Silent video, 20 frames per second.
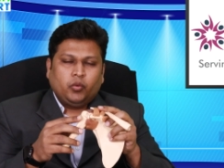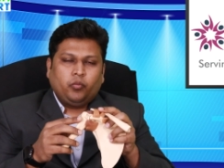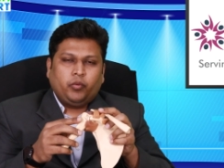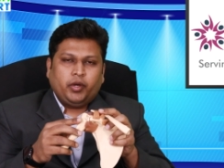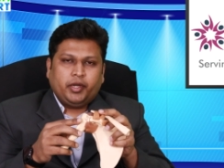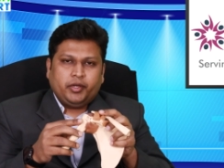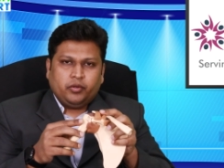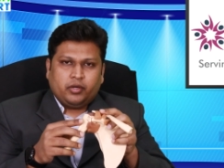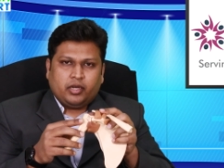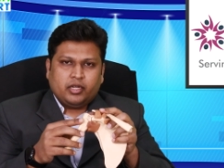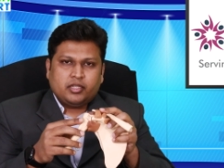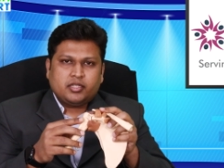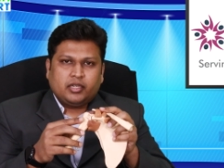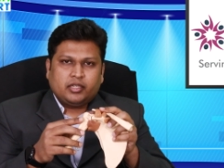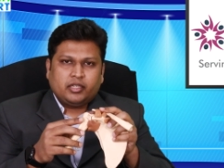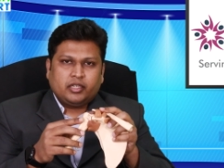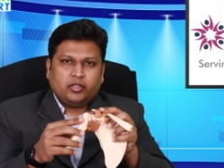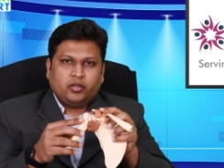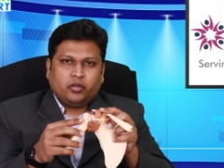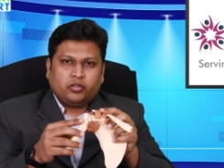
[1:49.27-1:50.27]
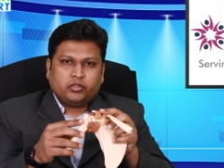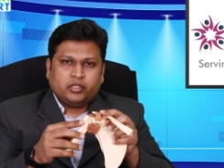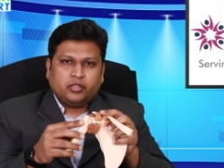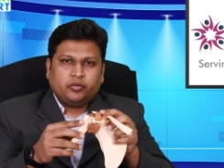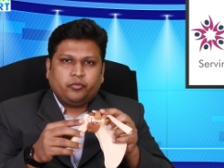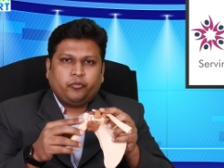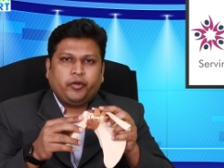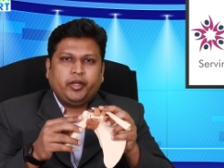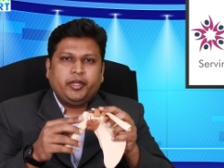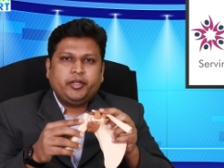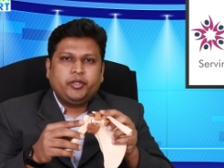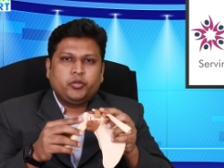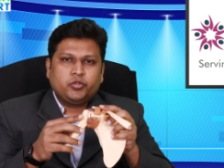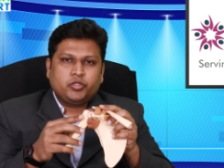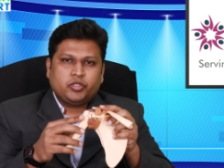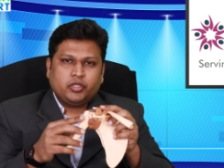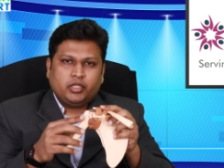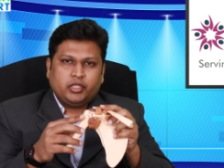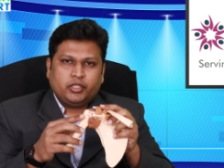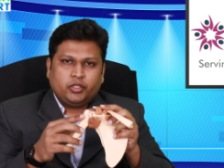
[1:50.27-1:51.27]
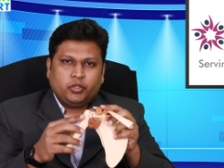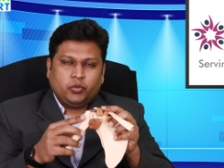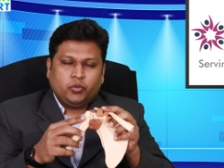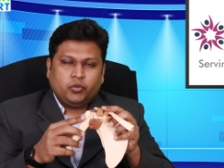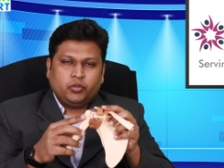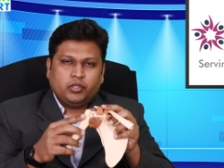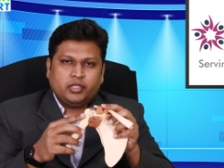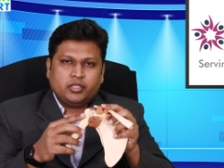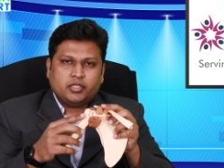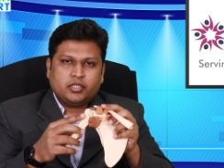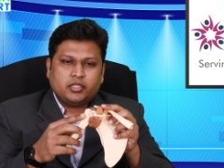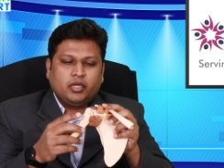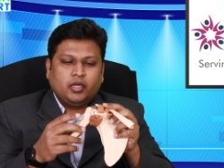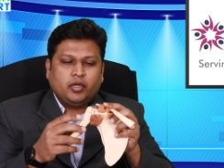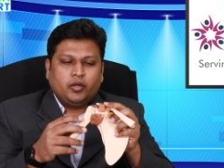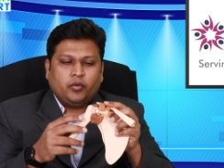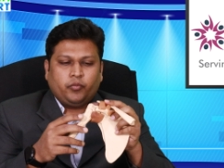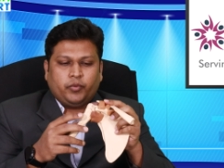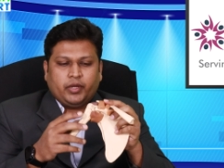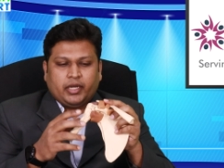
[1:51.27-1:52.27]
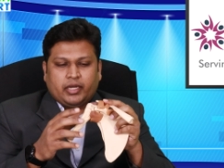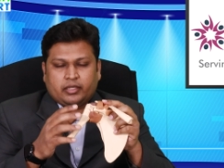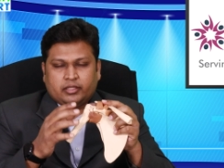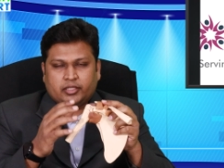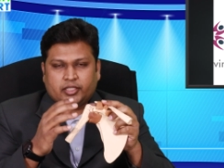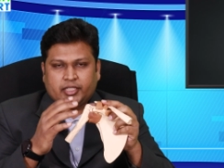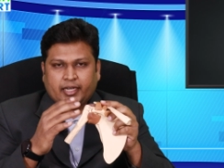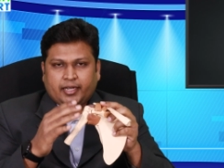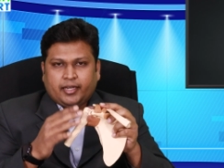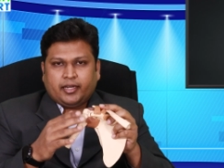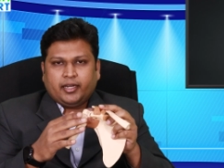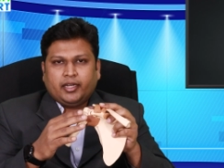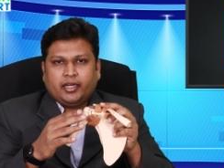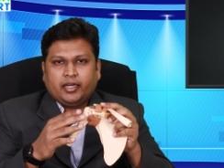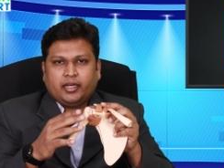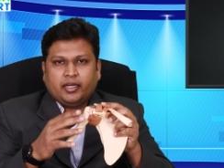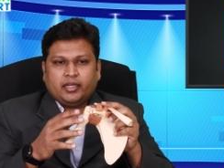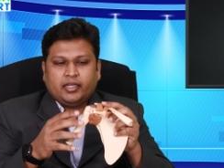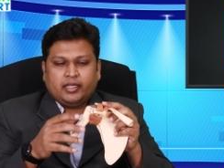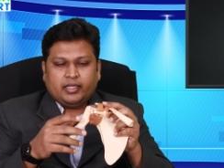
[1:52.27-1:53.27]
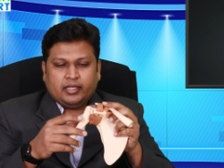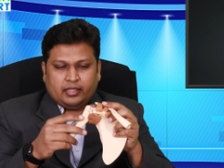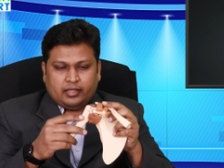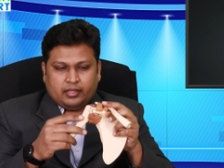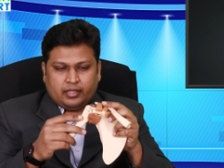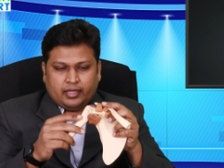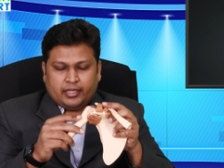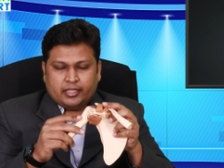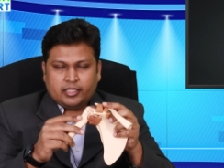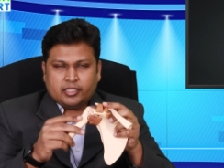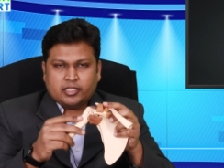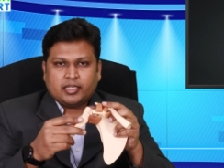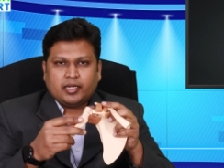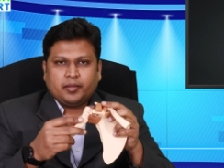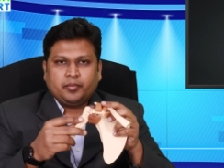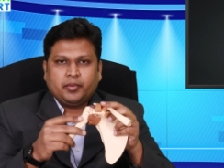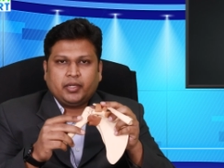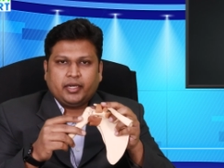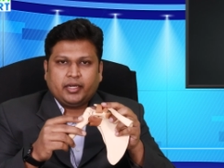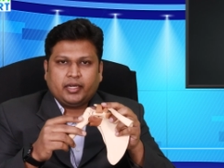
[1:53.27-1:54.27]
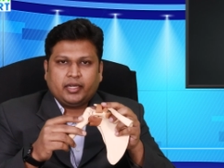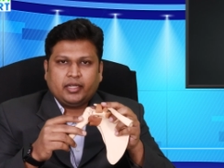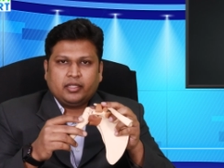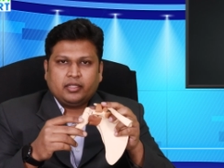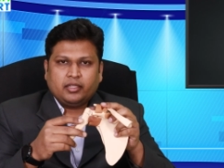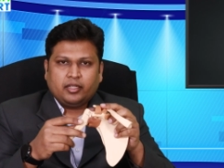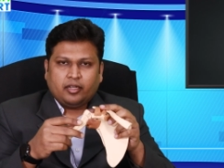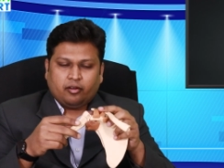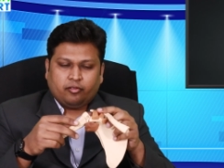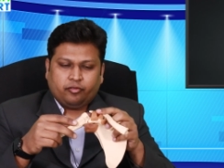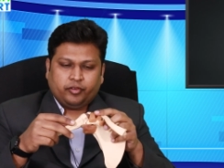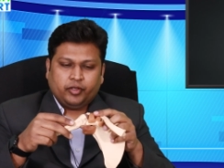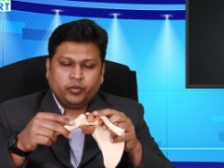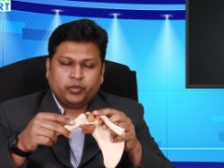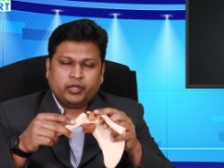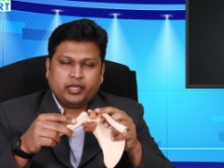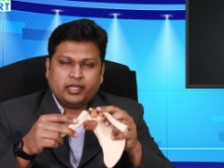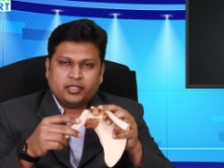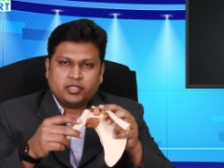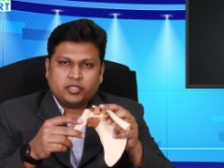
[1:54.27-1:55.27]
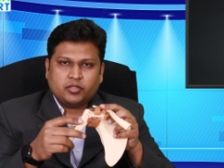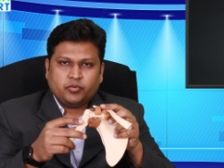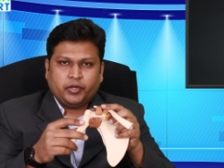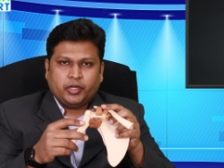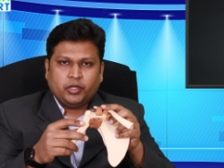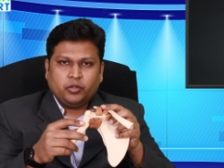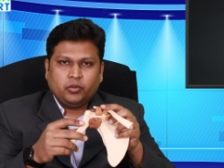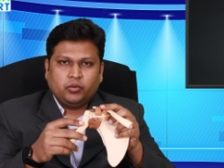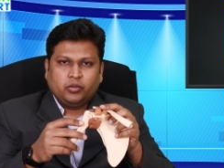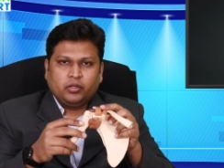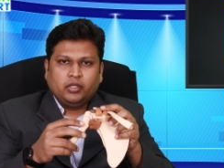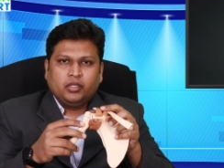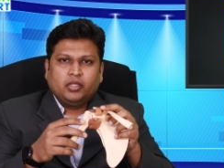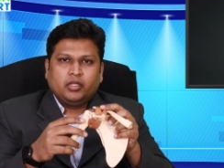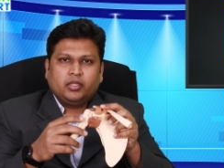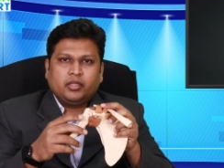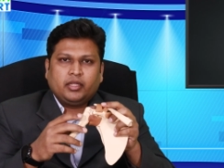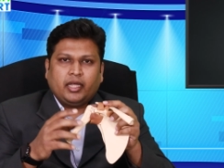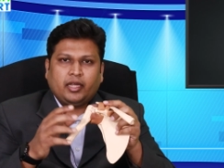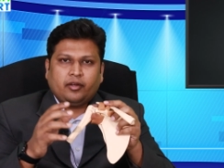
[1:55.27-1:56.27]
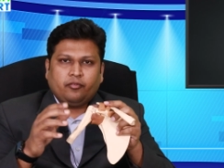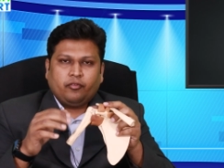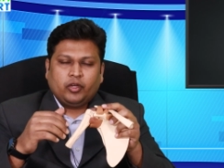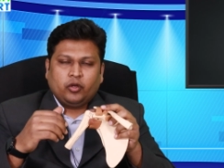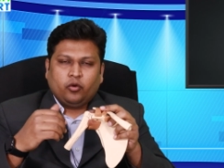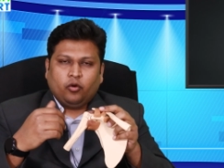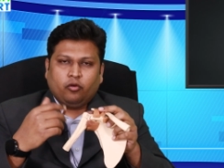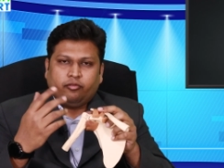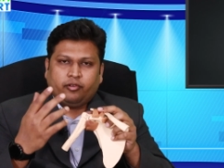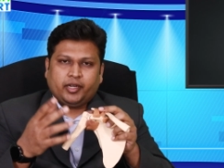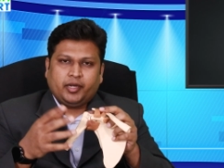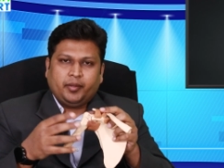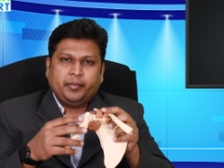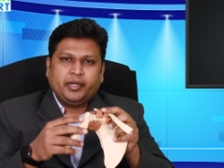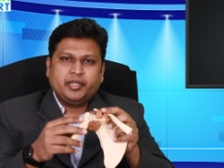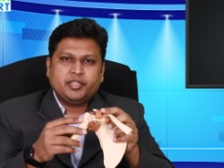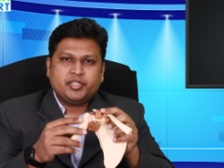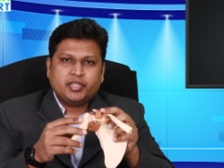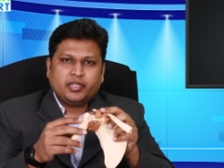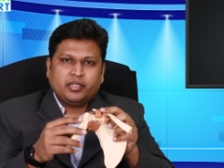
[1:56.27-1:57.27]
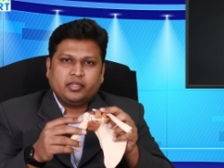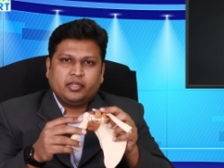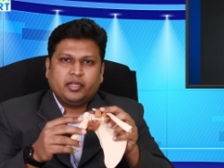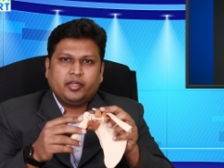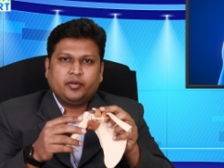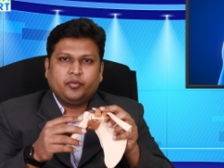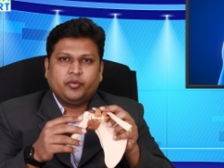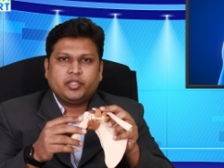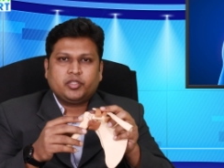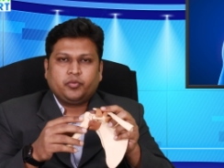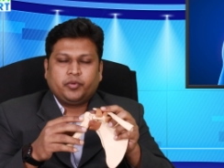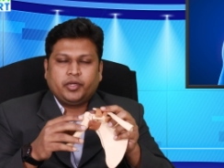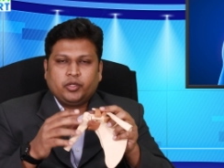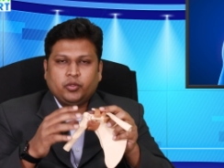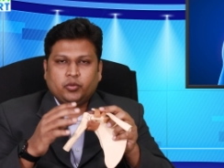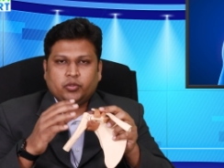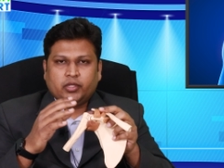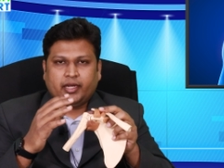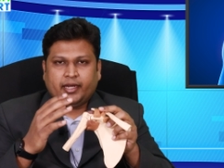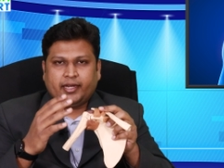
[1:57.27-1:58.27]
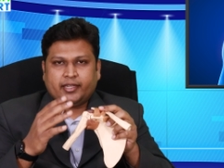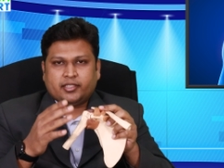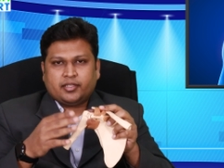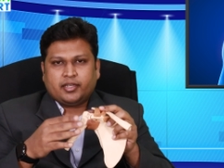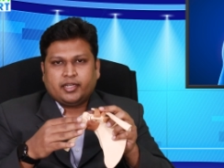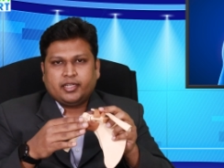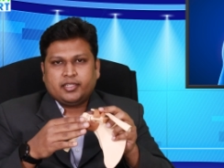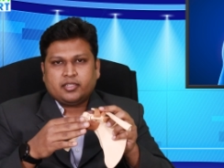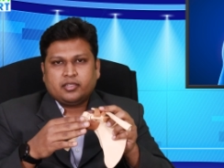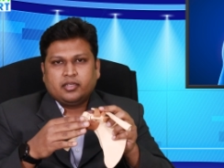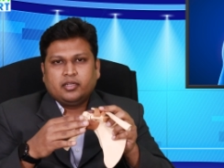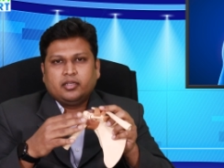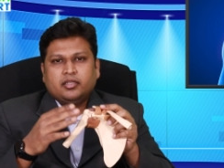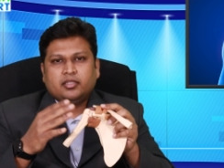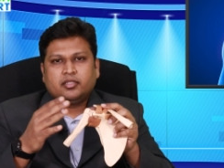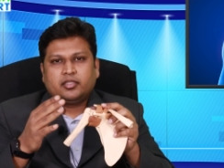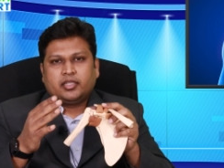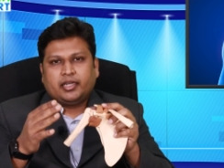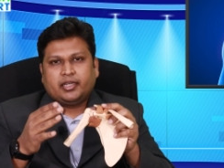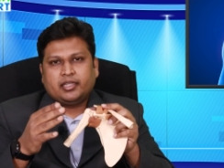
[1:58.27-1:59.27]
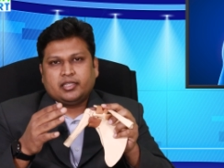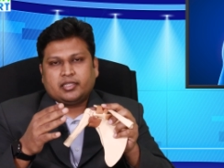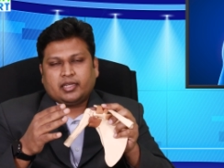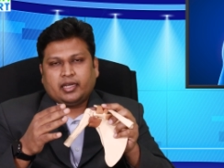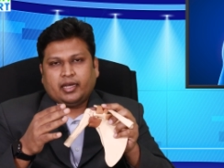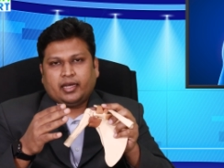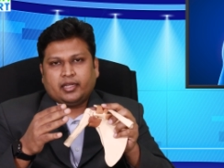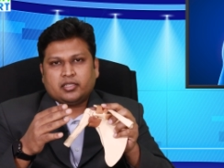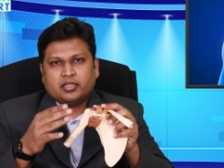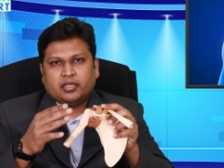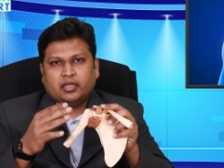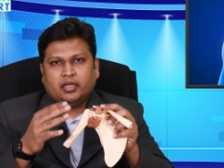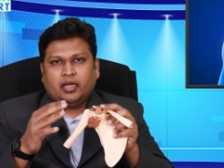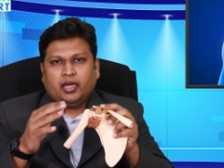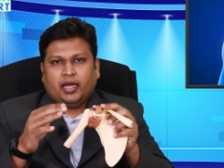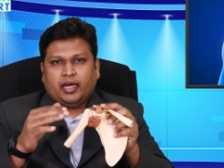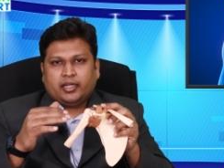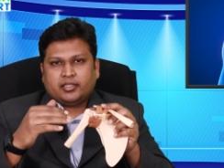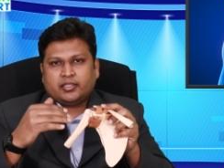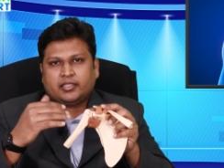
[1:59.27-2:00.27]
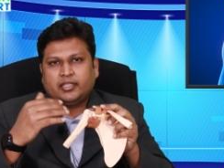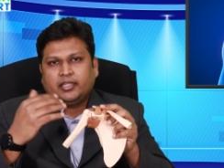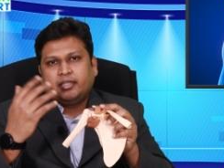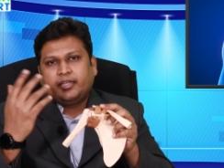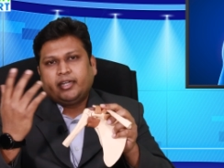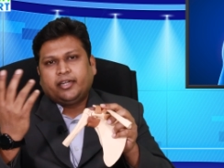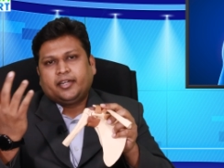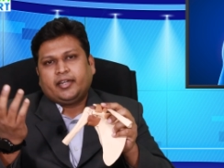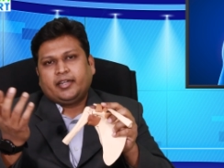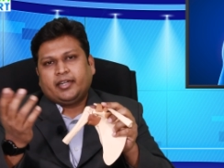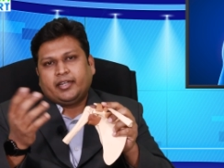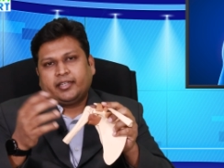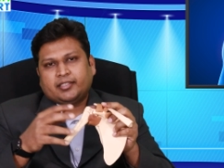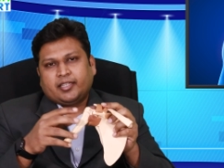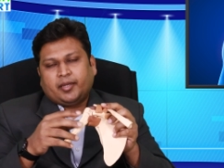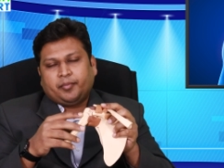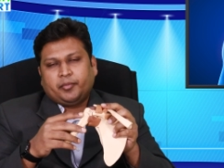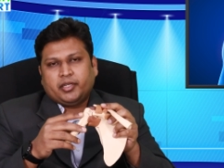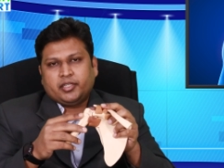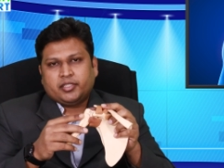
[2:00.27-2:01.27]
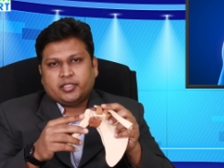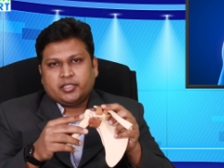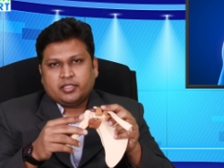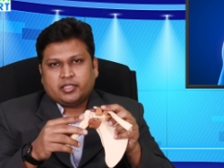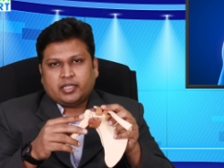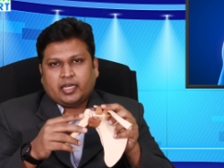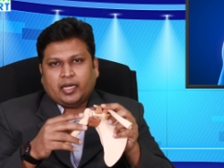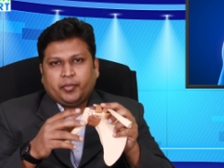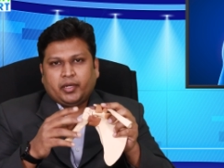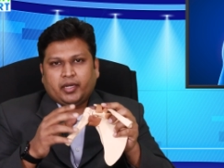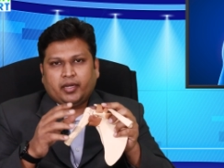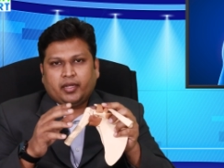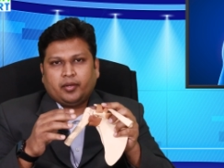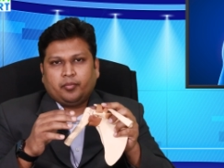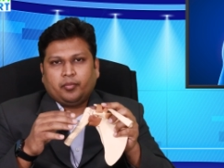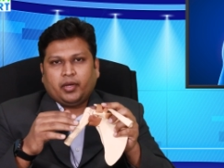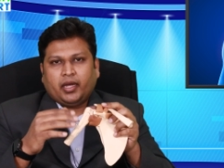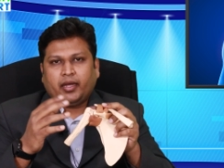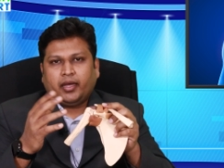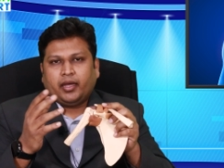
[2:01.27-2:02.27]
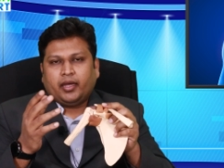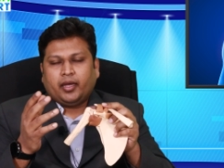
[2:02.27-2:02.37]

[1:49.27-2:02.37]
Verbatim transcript: When you consult a doctor, we usually do is we check clinically the instability. There are few tests we do then we go for imaging in which we do the x-rays, CT scans and still detailed examinations can be done by